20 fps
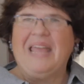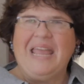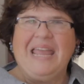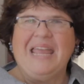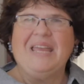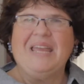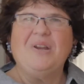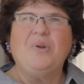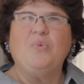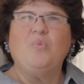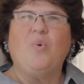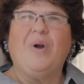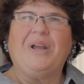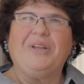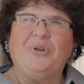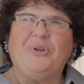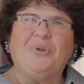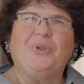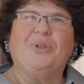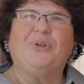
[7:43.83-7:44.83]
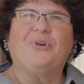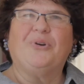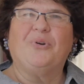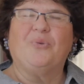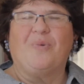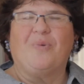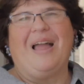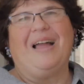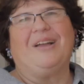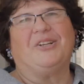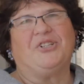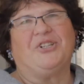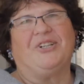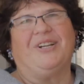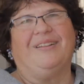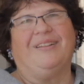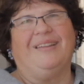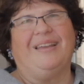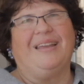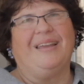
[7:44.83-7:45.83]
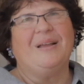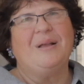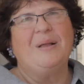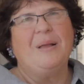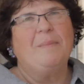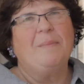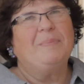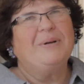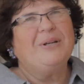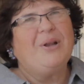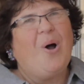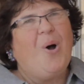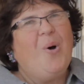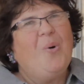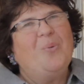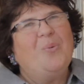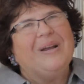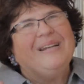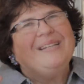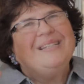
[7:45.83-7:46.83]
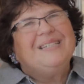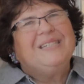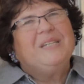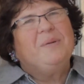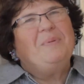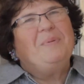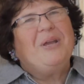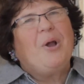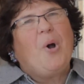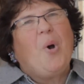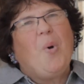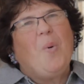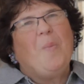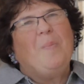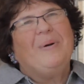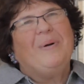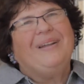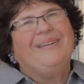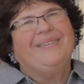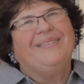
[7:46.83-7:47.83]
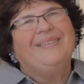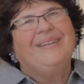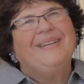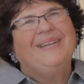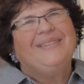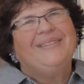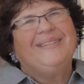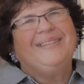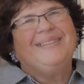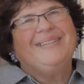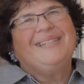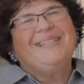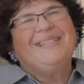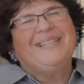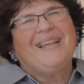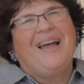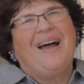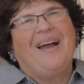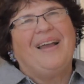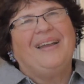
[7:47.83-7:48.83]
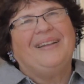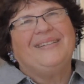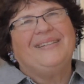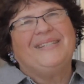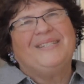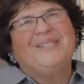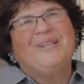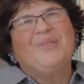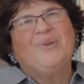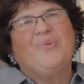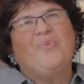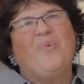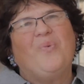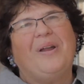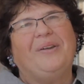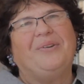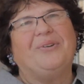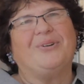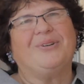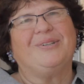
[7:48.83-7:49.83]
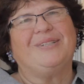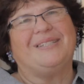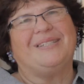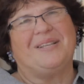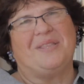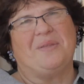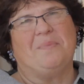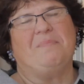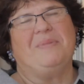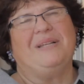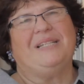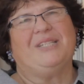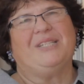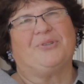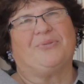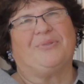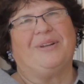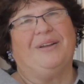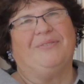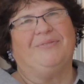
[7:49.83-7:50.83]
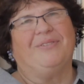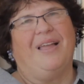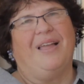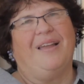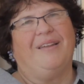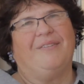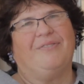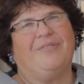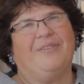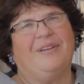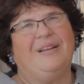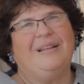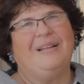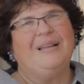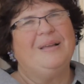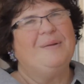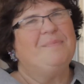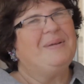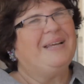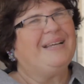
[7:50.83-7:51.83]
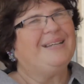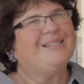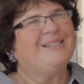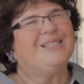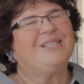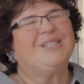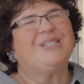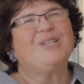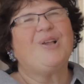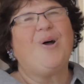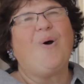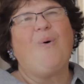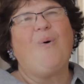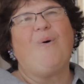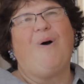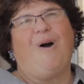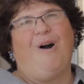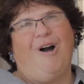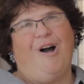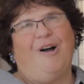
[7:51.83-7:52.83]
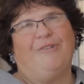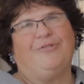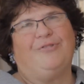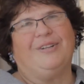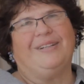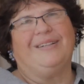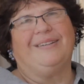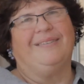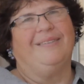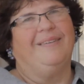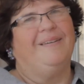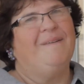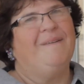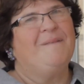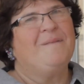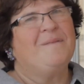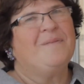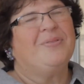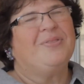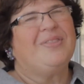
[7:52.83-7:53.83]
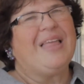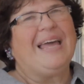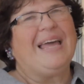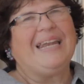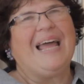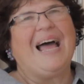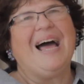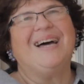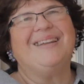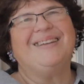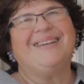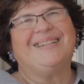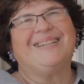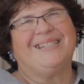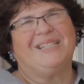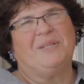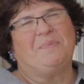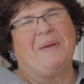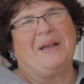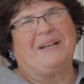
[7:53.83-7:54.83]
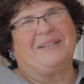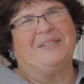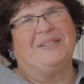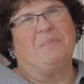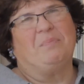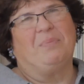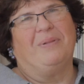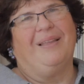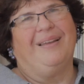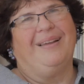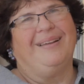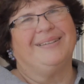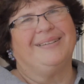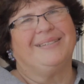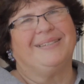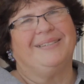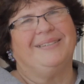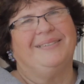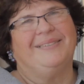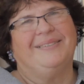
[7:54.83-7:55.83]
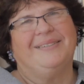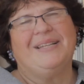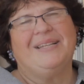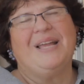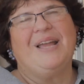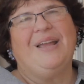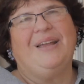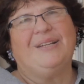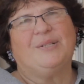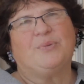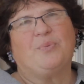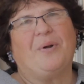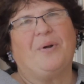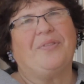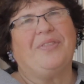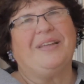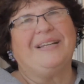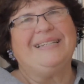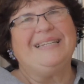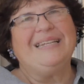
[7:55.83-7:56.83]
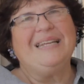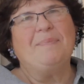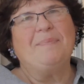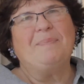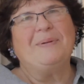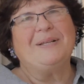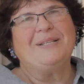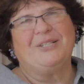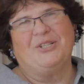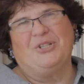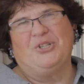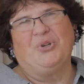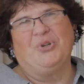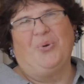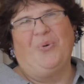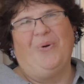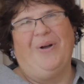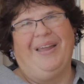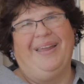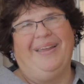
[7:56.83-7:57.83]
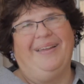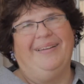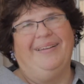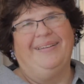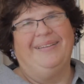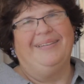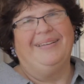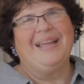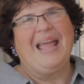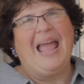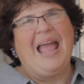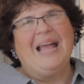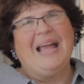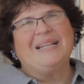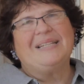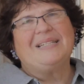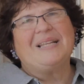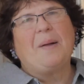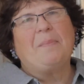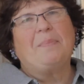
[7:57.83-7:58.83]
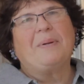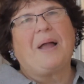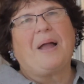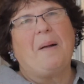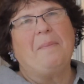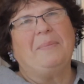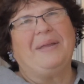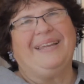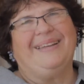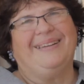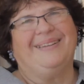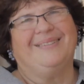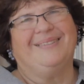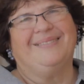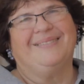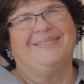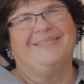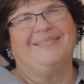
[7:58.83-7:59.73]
in what you learn rationally, but always to be open to the signs, to the wonders, to the mystery of life. Because so often, that unexpected place is where the deepest joy ends up coming in.